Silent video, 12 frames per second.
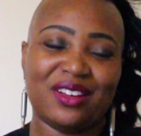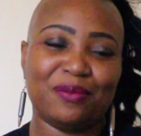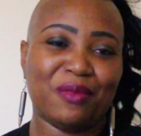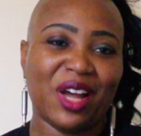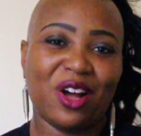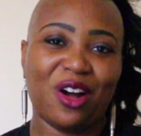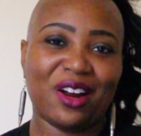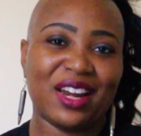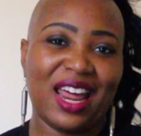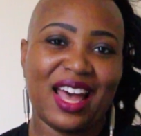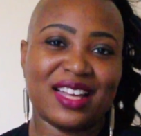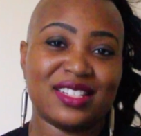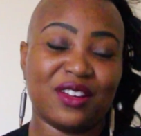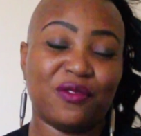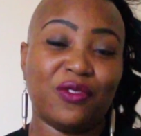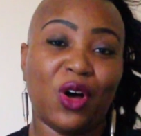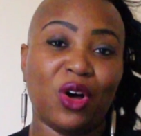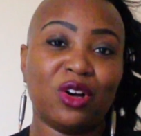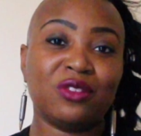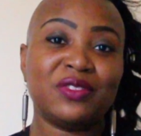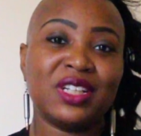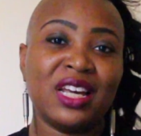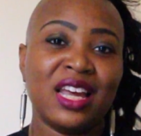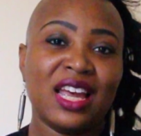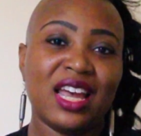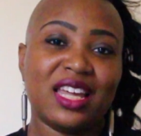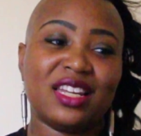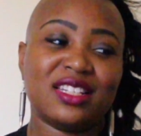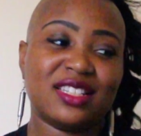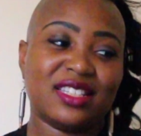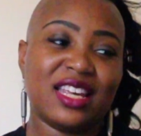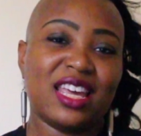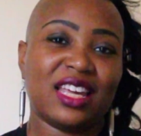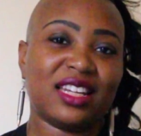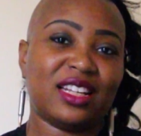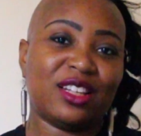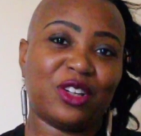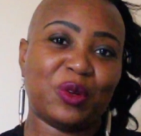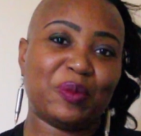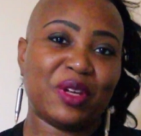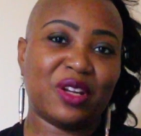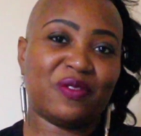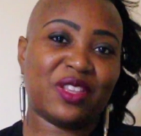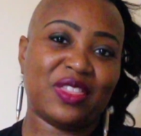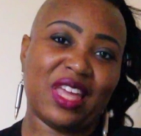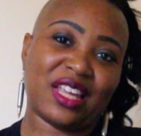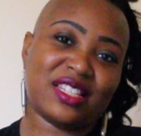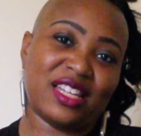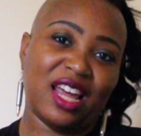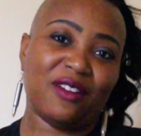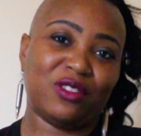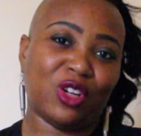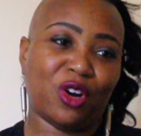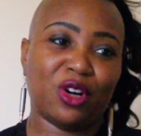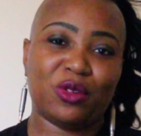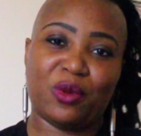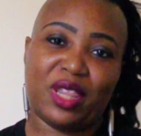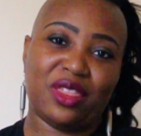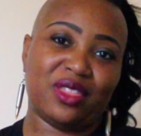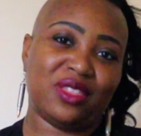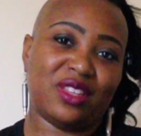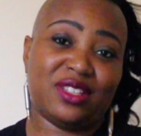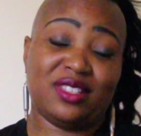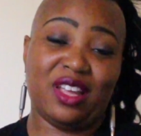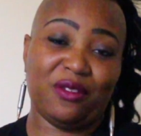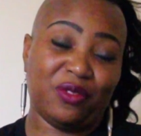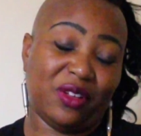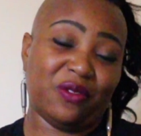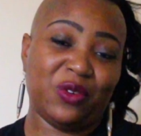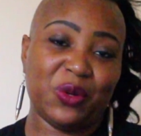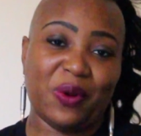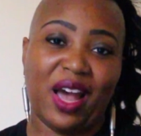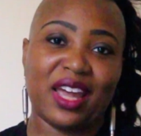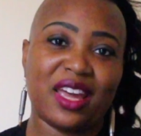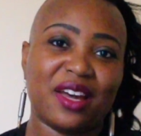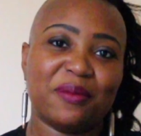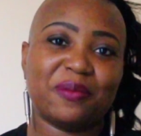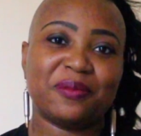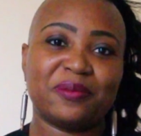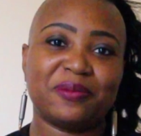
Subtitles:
my art has evolved and it's taken a little bit of the things that I've learned with the stuff of who I am.